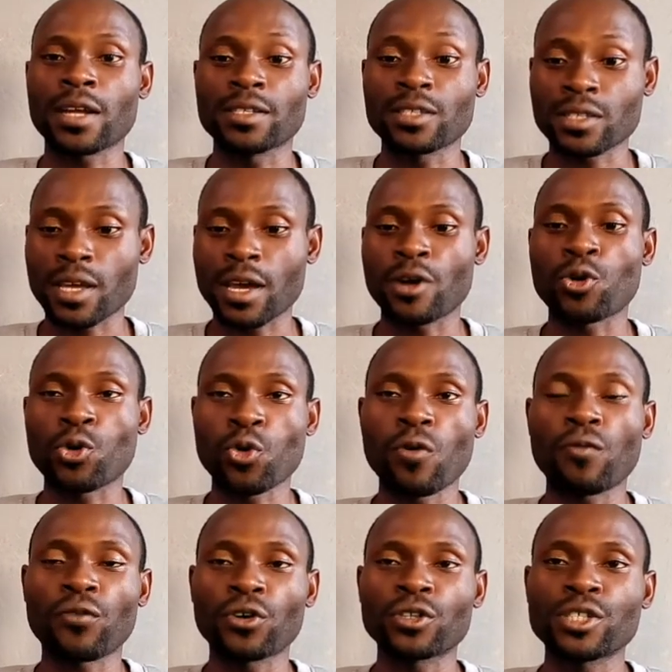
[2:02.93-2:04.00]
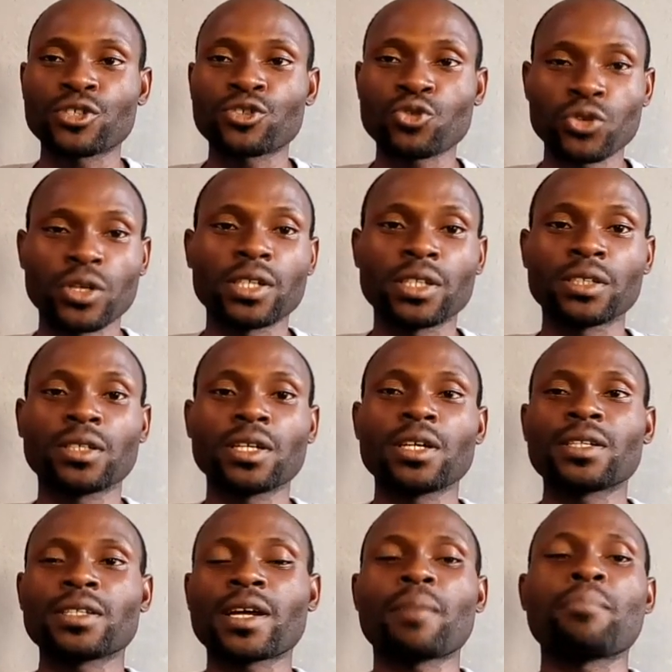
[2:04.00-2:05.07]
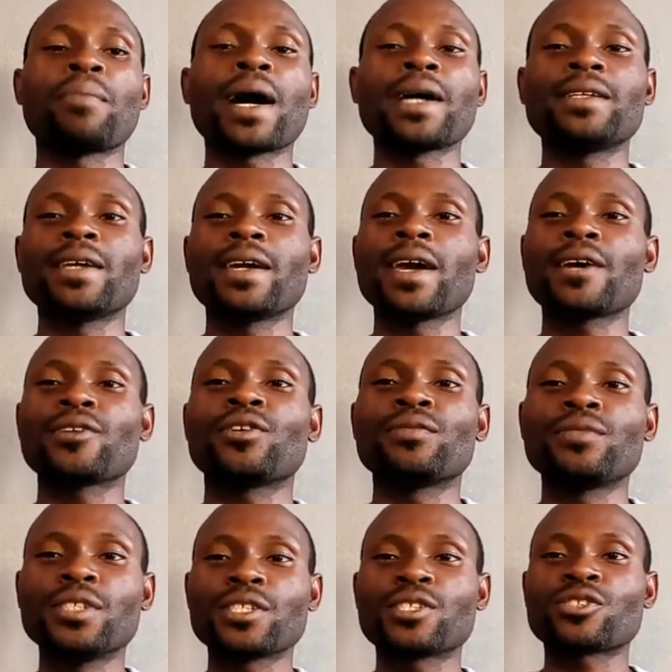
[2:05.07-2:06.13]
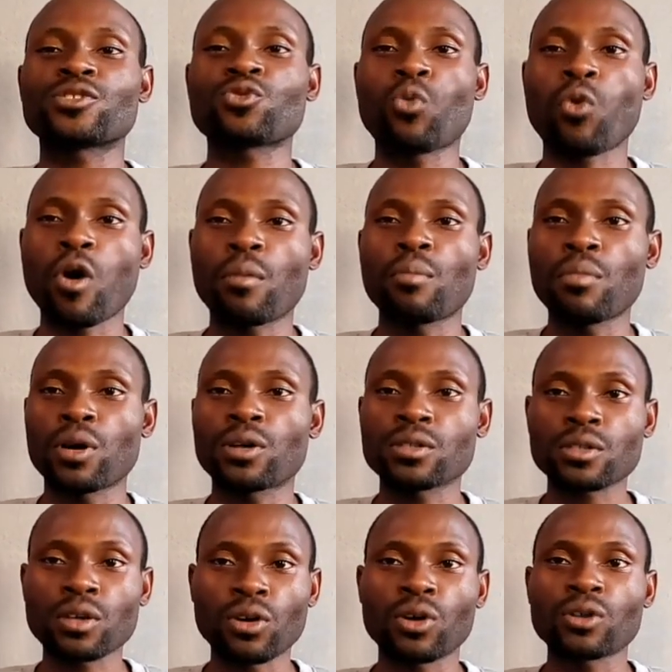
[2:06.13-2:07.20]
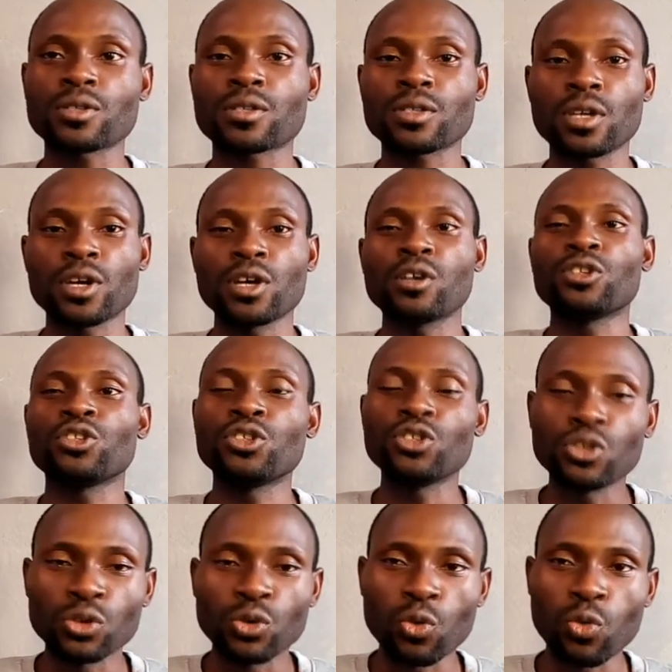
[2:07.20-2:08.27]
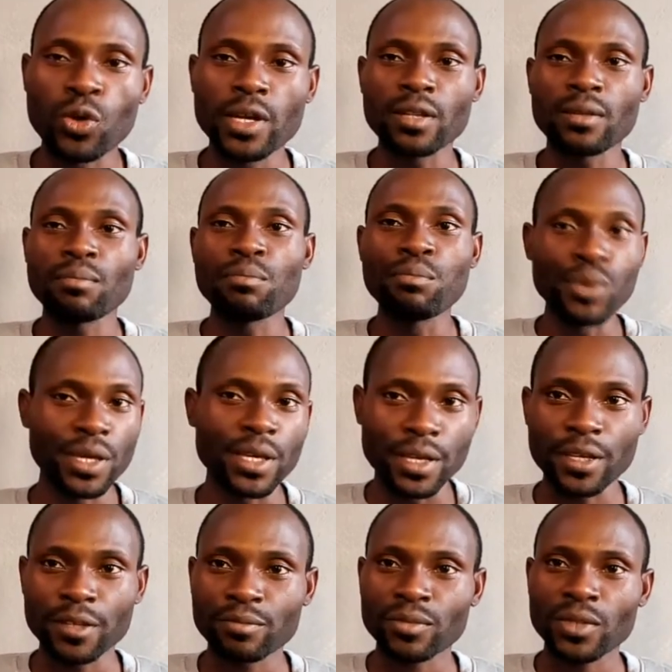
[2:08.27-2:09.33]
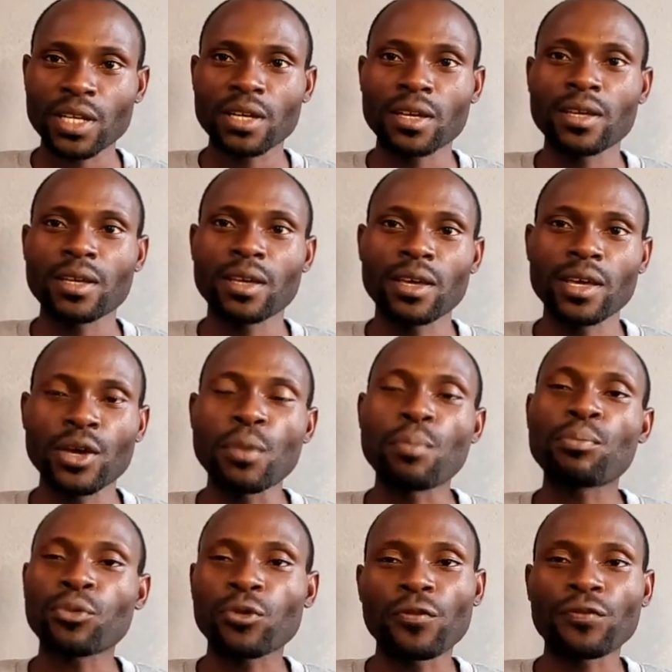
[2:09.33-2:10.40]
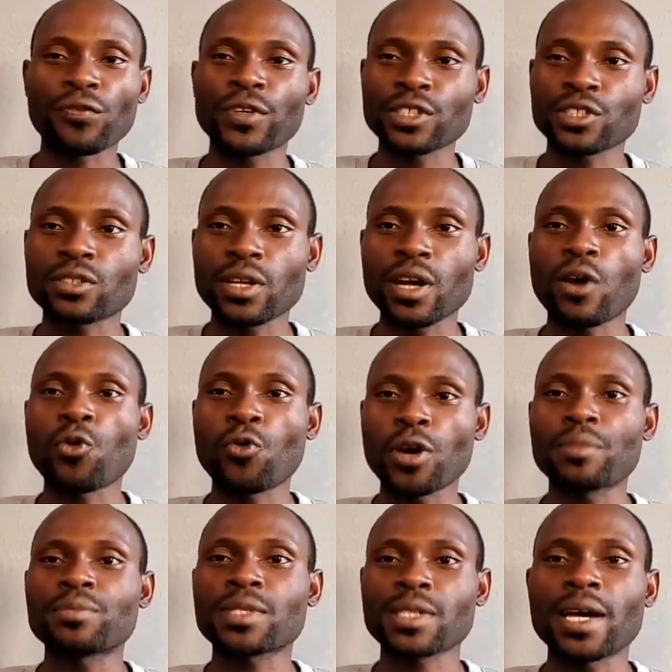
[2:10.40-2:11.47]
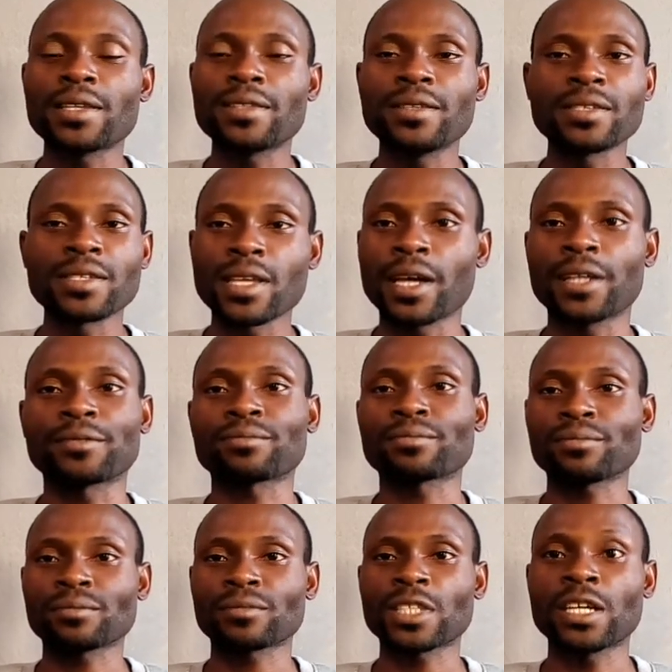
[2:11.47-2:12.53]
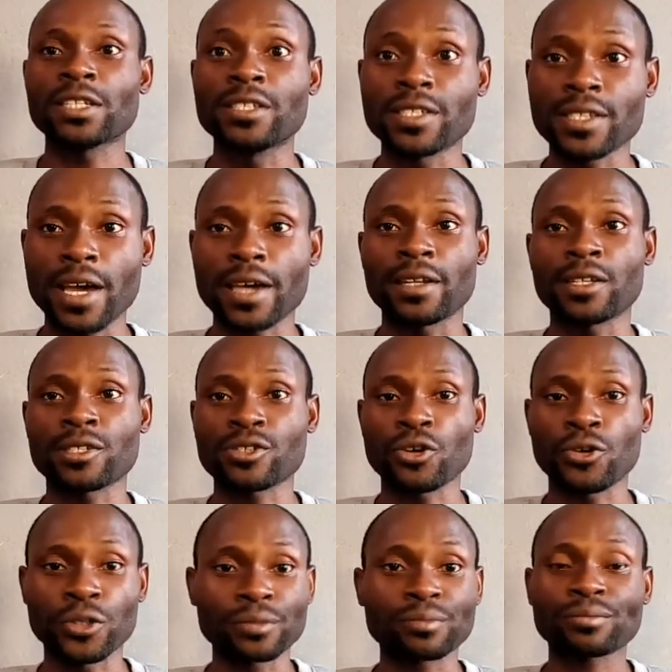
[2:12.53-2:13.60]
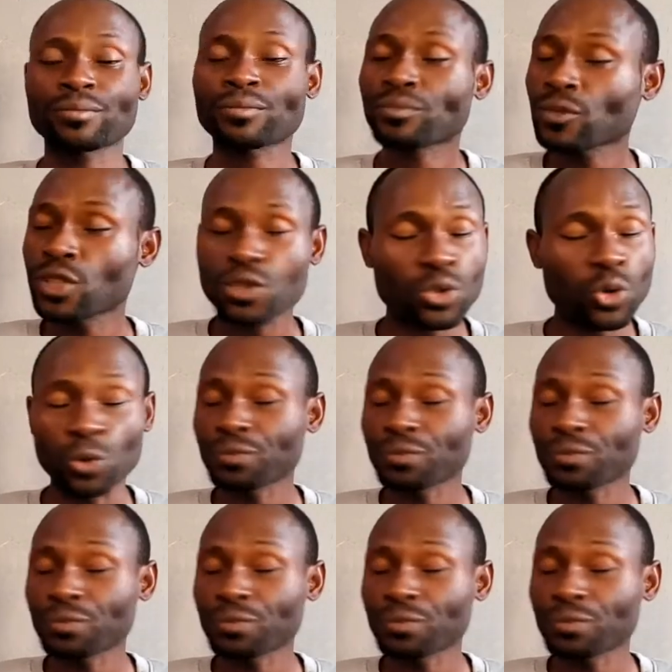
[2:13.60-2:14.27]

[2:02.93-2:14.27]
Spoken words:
is enrolled for this training that by the end of this 1 month course, you will be a professional website designer. So